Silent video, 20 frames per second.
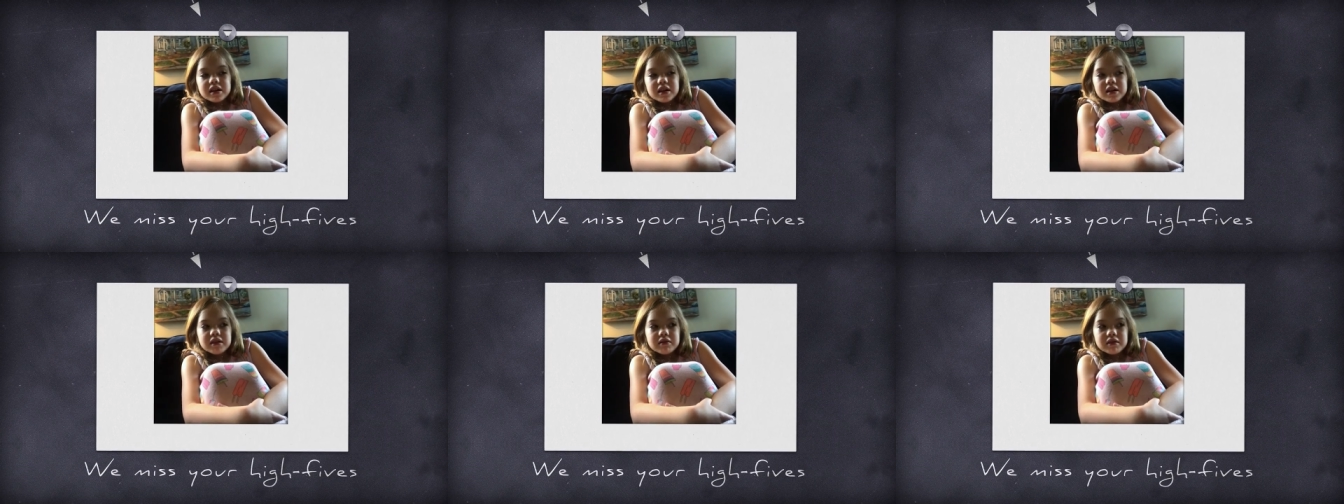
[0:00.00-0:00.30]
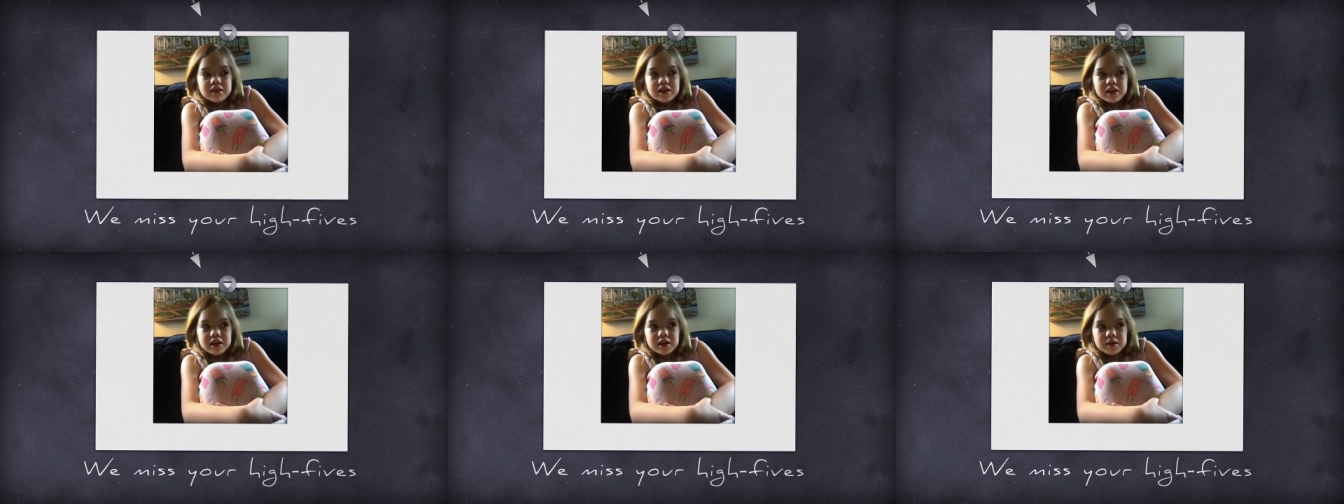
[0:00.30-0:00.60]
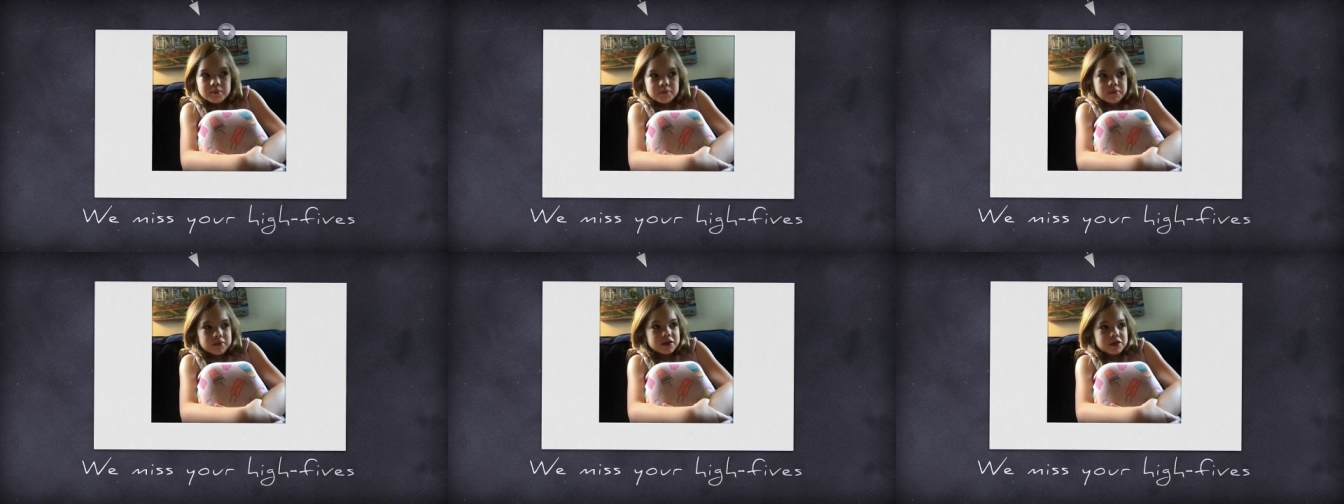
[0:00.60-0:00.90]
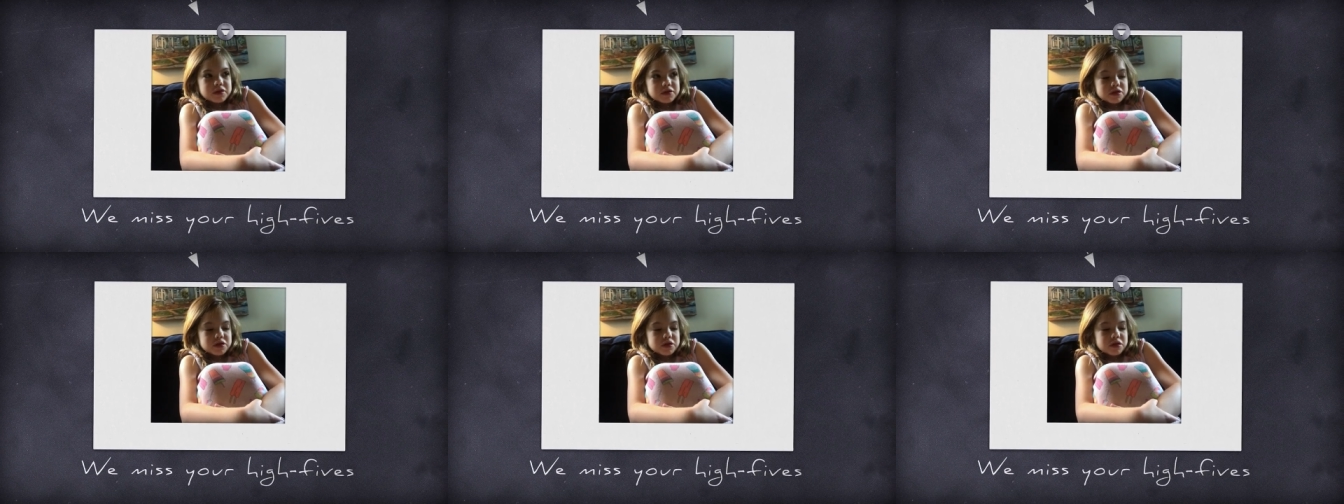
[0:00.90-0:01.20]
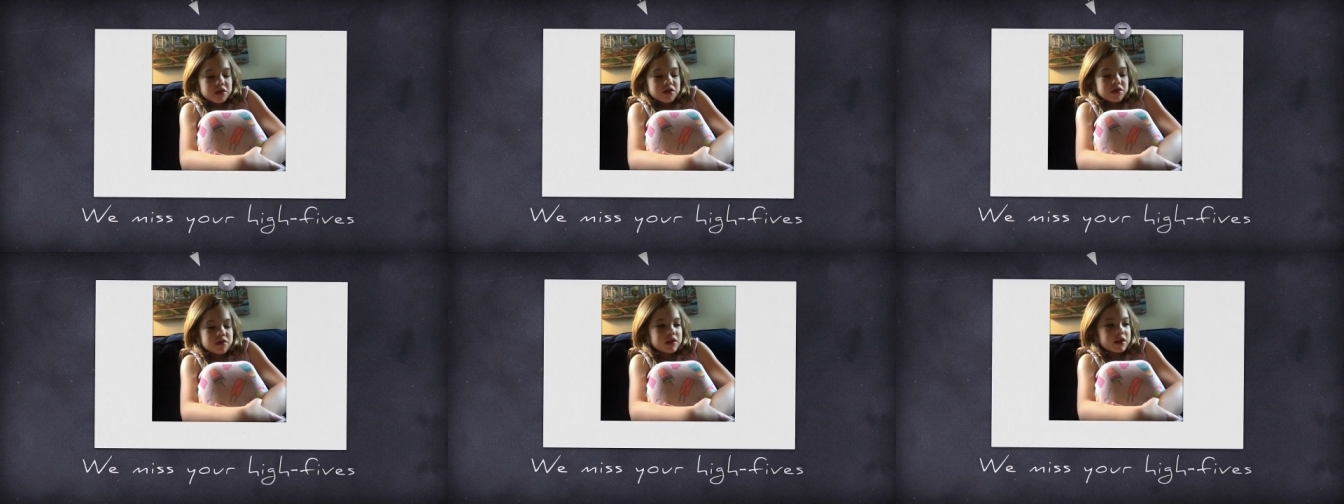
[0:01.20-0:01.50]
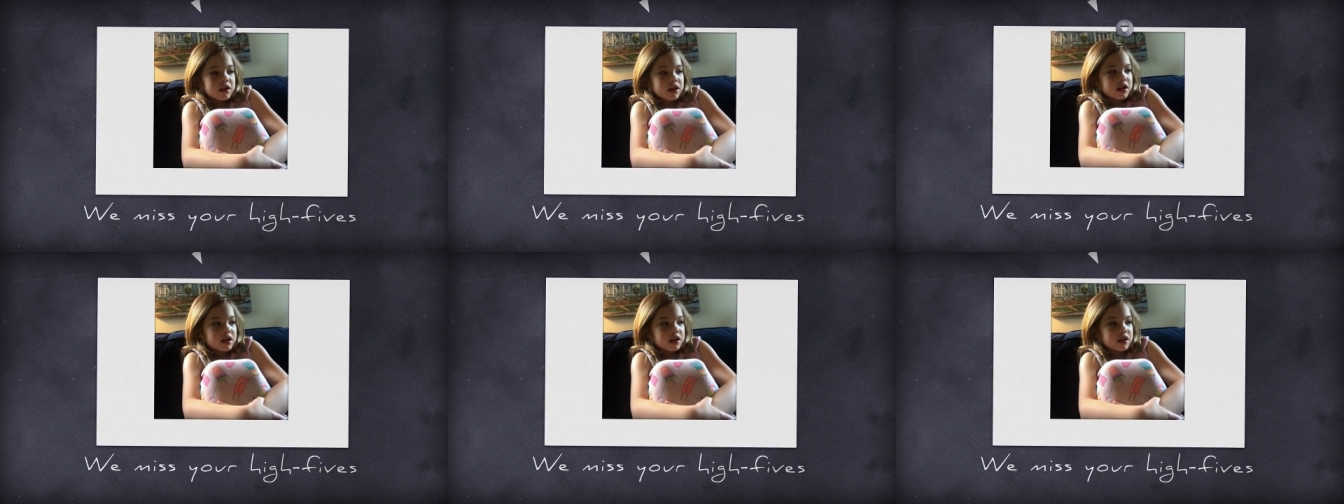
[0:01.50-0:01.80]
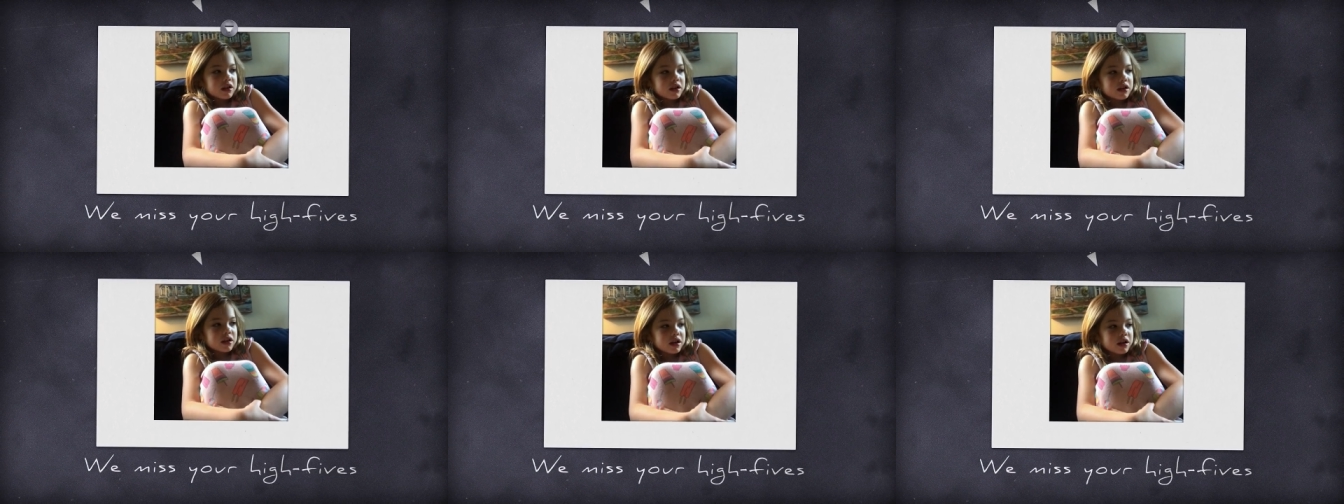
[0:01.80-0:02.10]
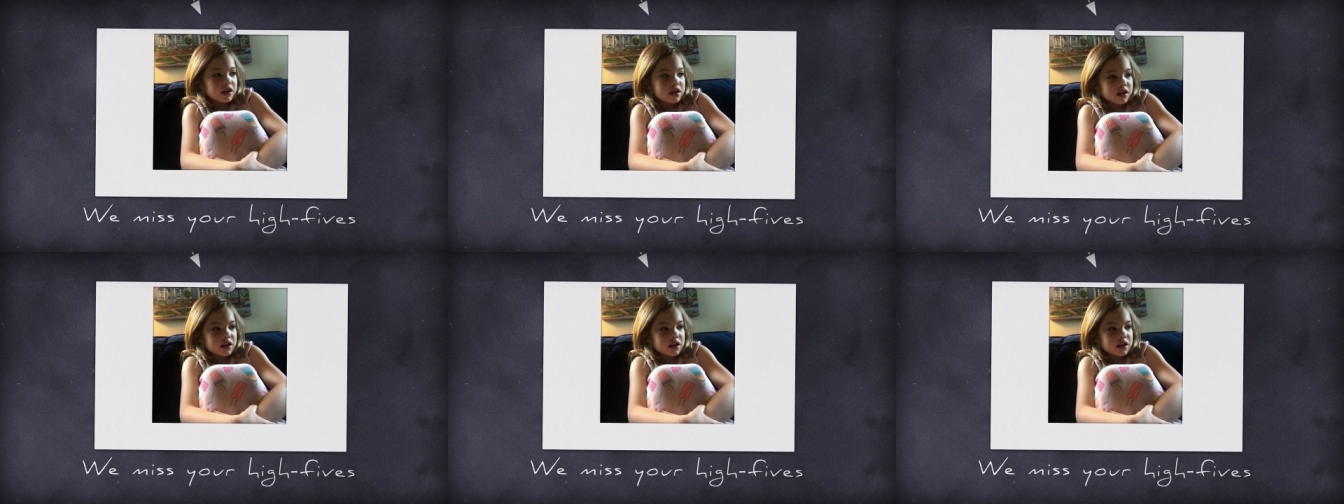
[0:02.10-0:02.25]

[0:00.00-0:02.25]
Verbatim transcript: I really miss you and